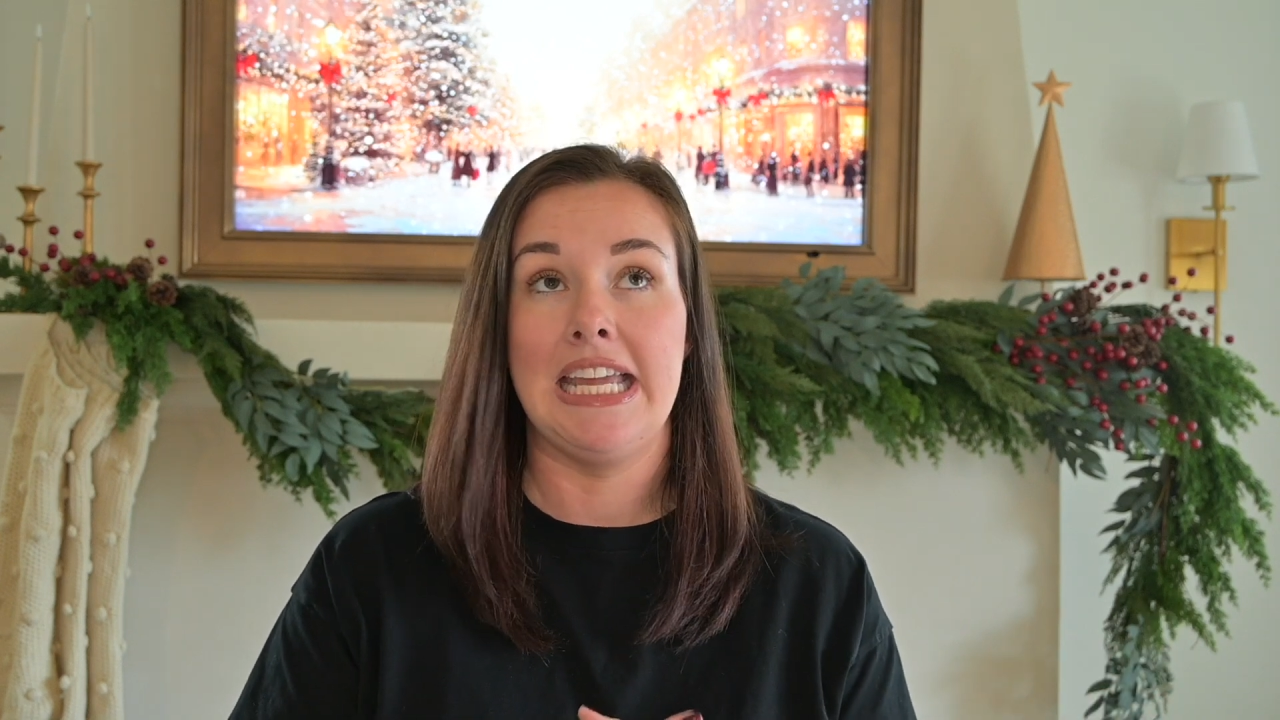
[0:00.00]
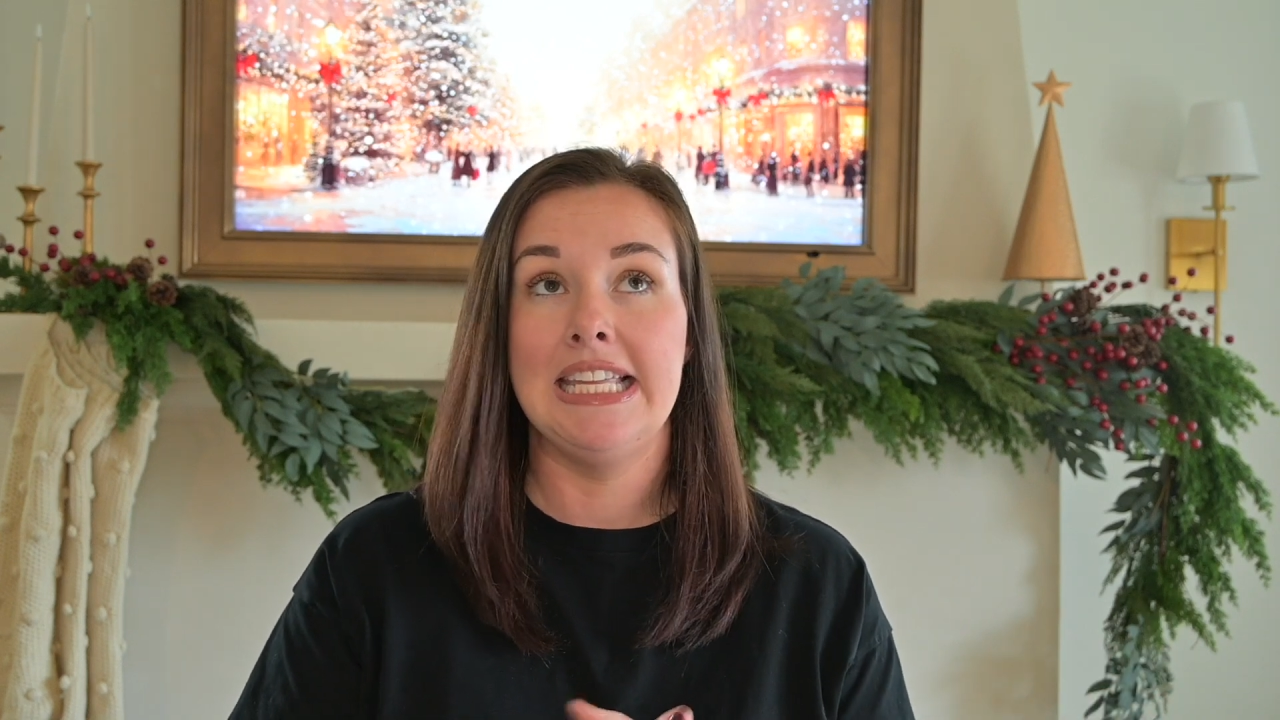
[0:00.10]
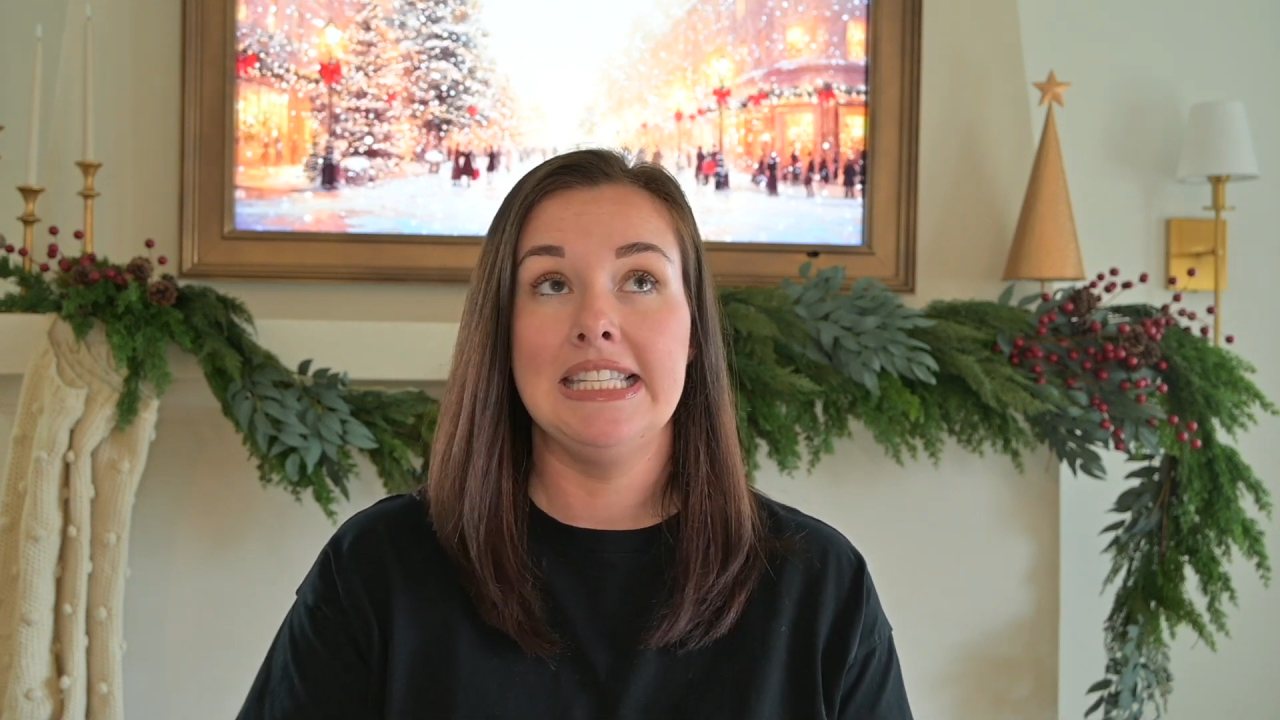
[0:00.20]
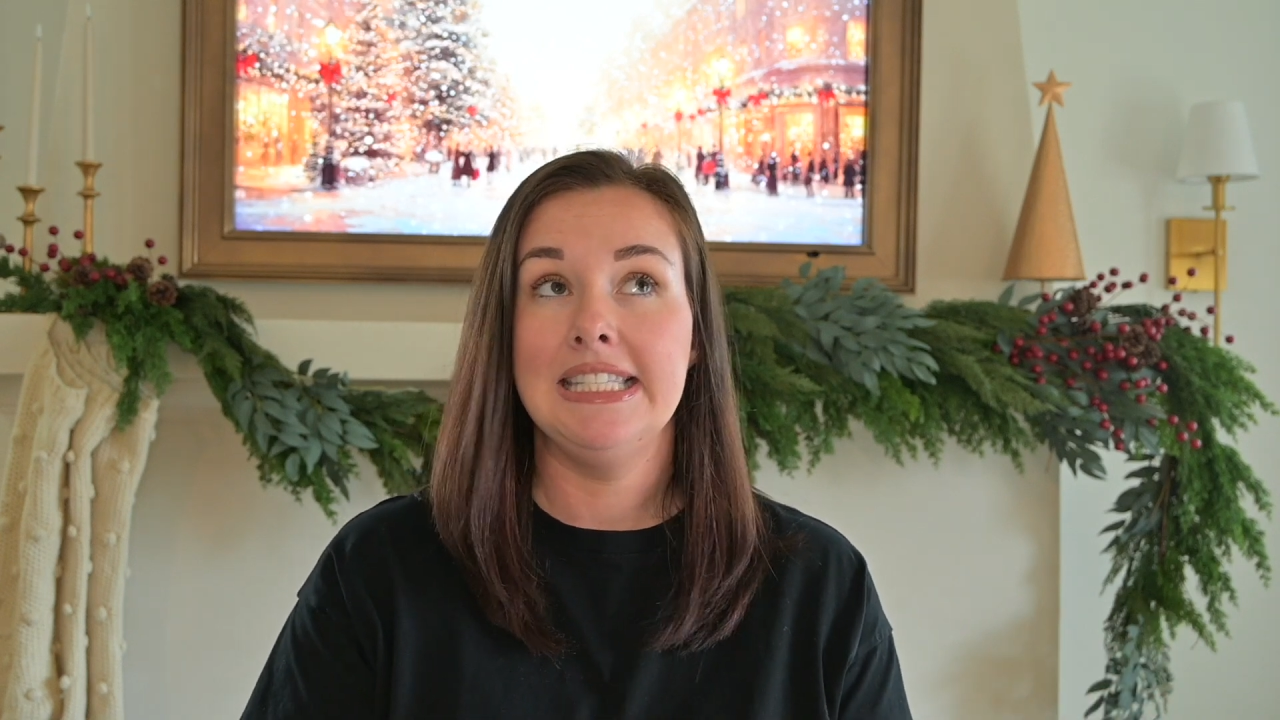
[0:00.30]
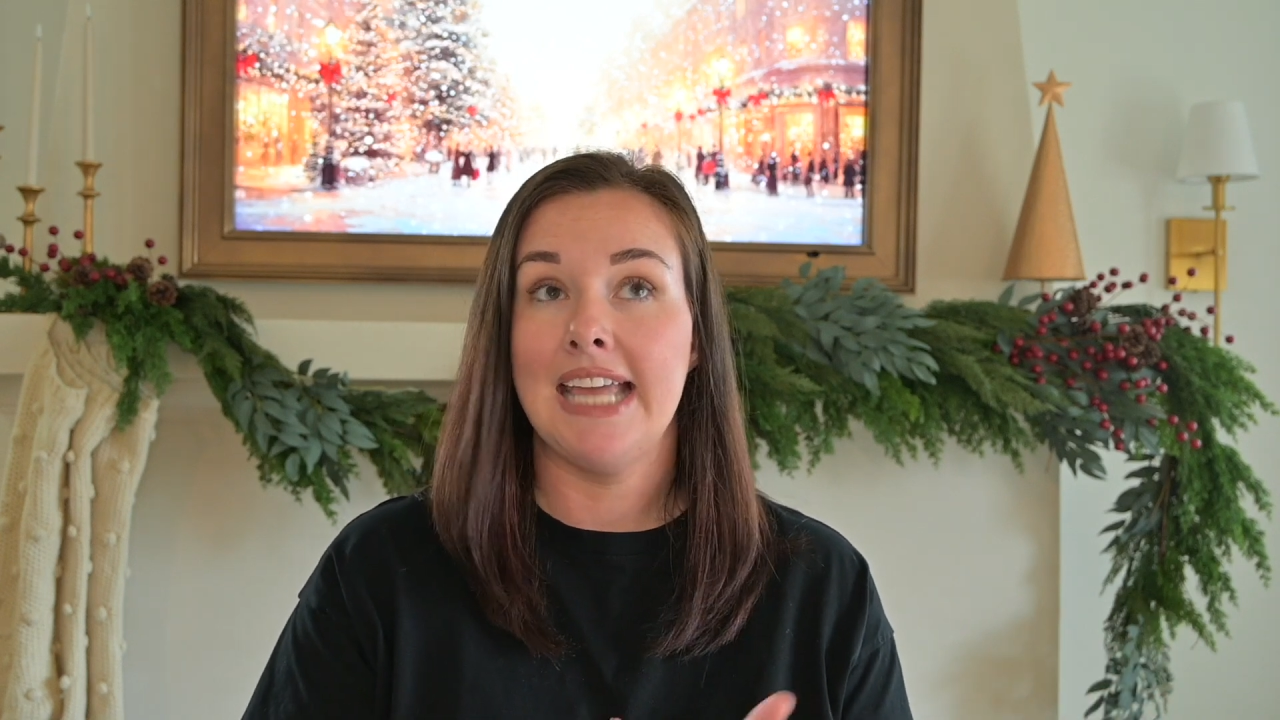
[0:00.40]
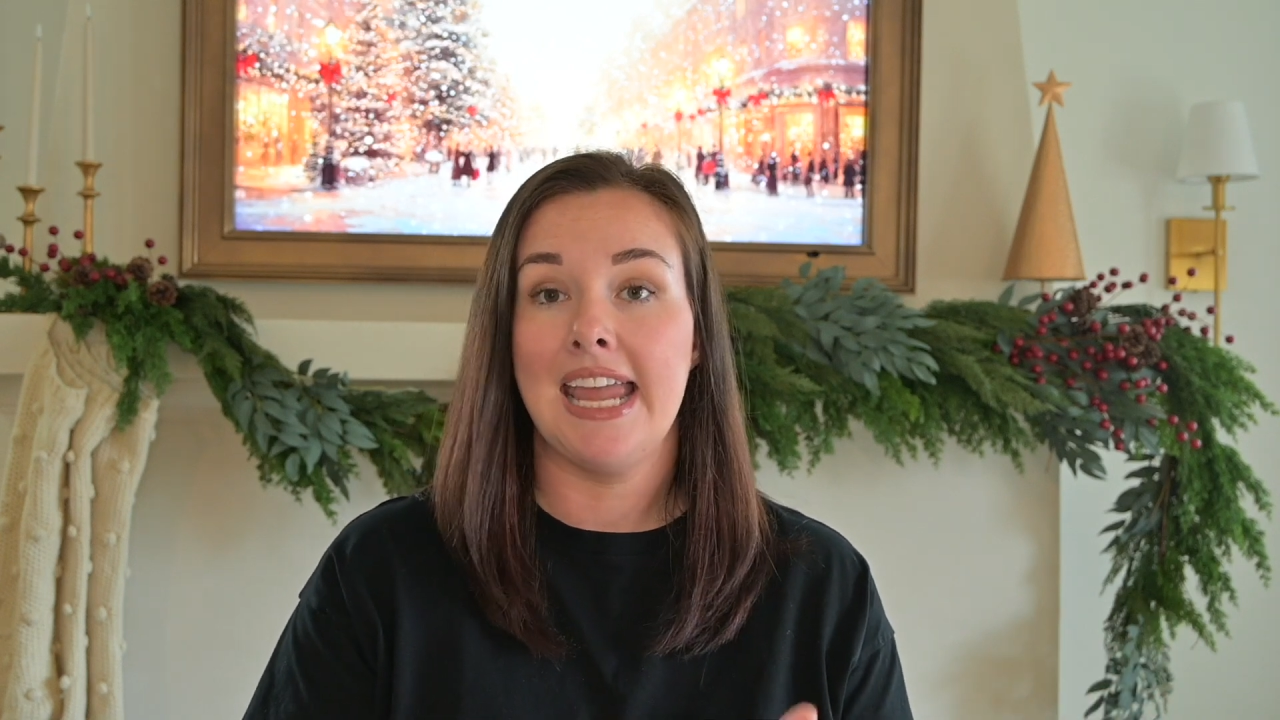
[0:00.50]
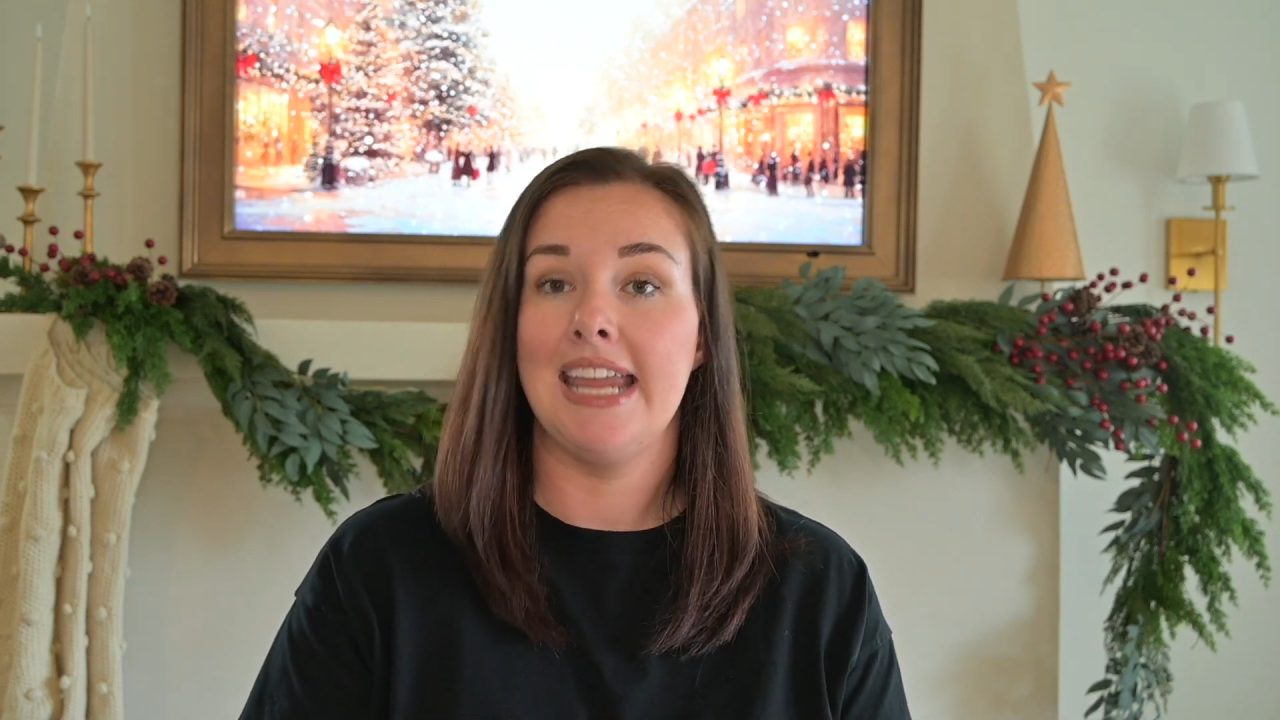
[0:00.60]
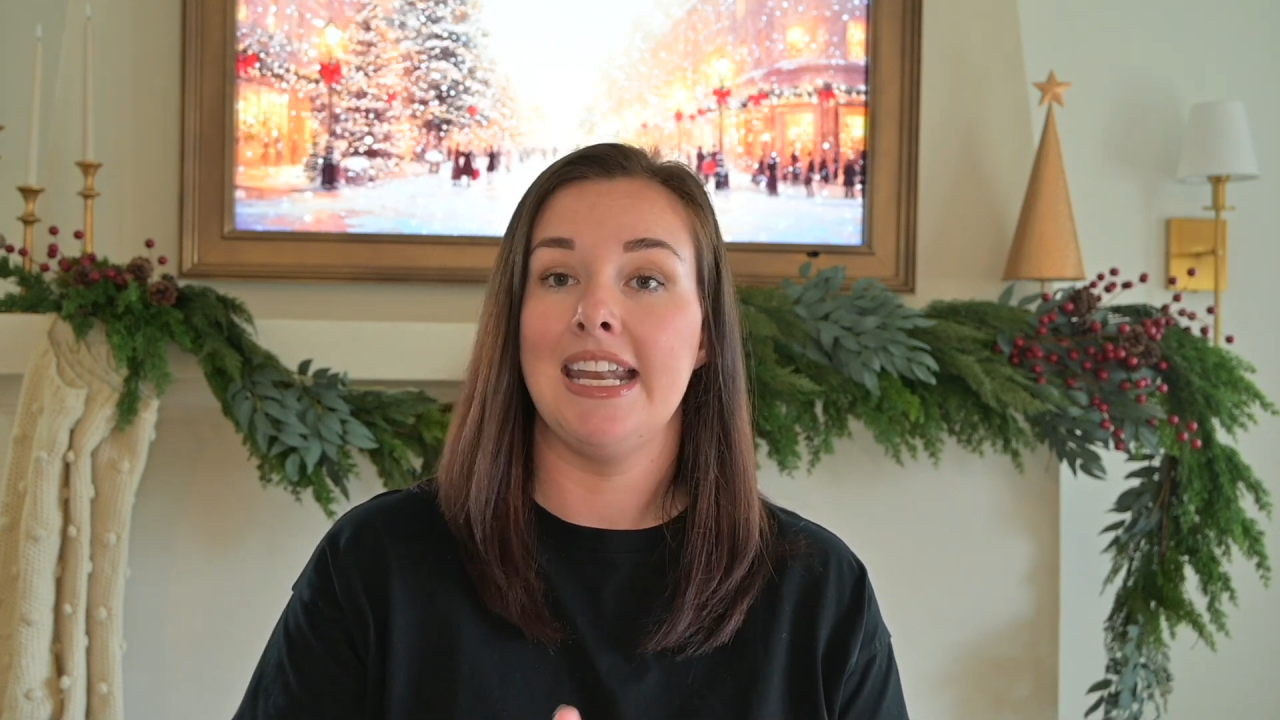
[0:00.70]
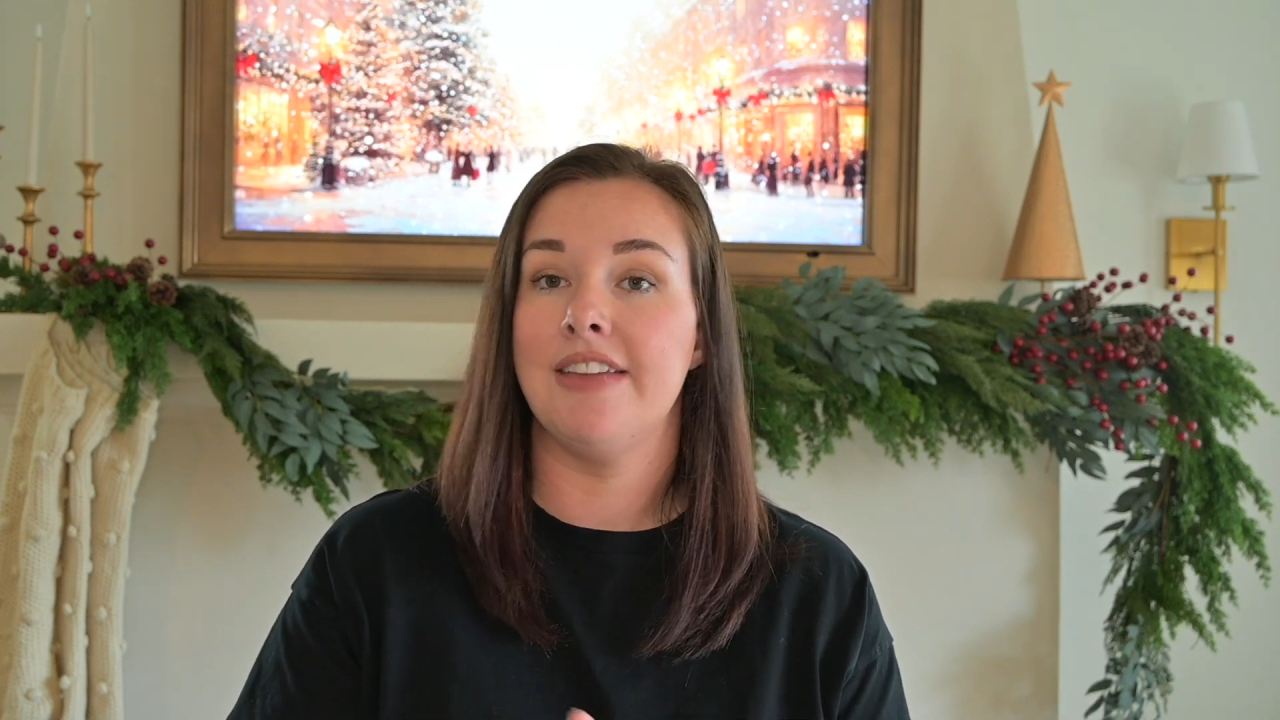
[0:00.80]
insane.